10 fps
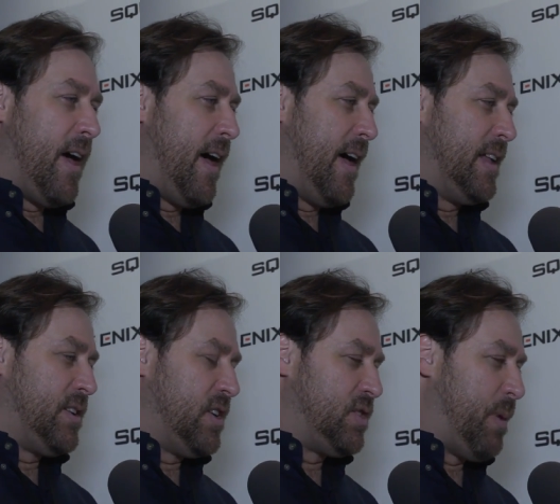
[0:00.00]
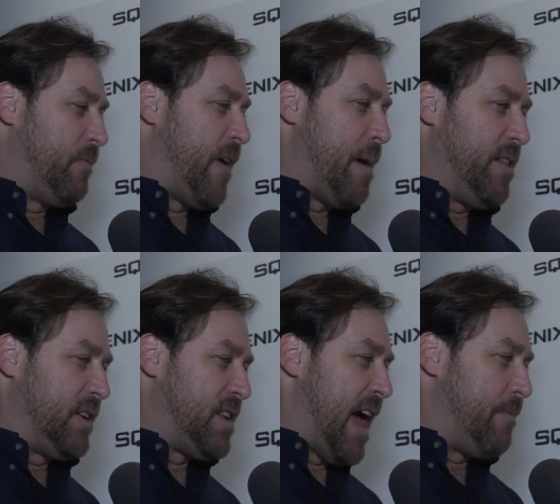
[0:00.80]
uh, it's just been
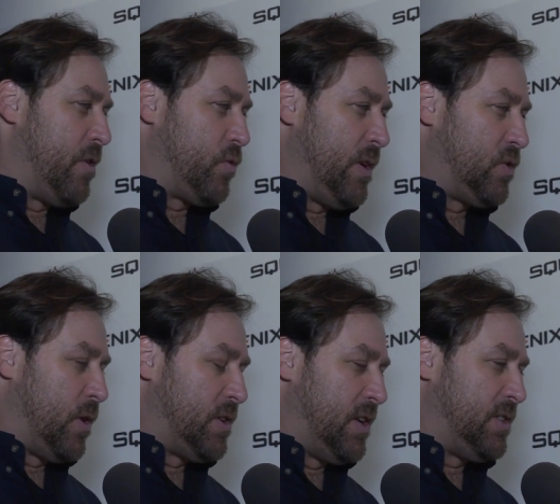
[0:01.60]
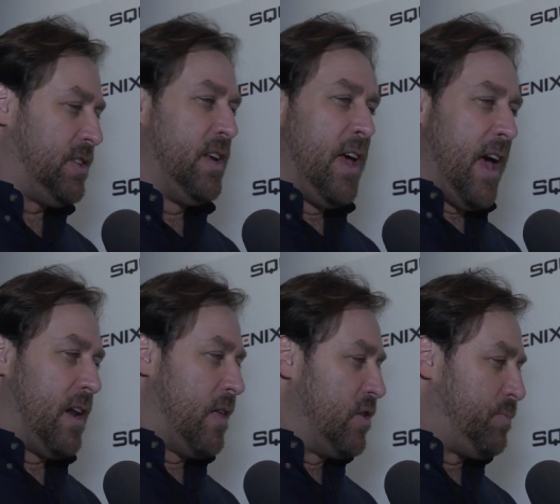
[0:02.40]
fabulous to have those resources
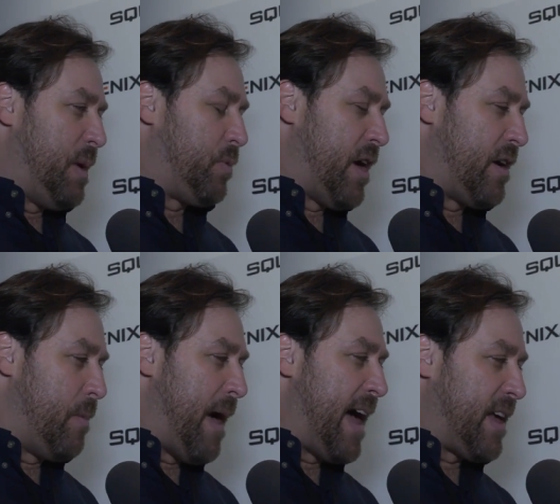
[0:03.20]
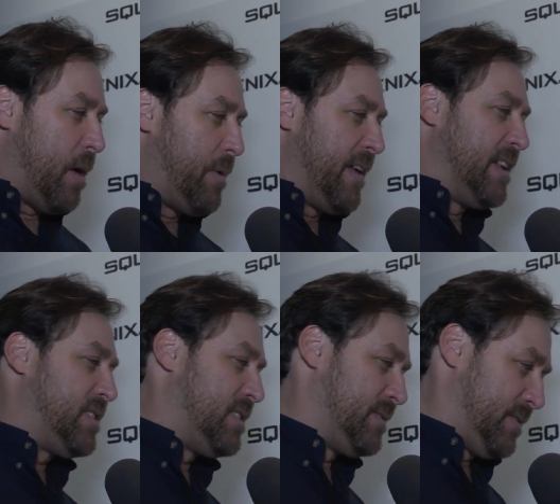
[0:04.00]
and all those people at our back helping us.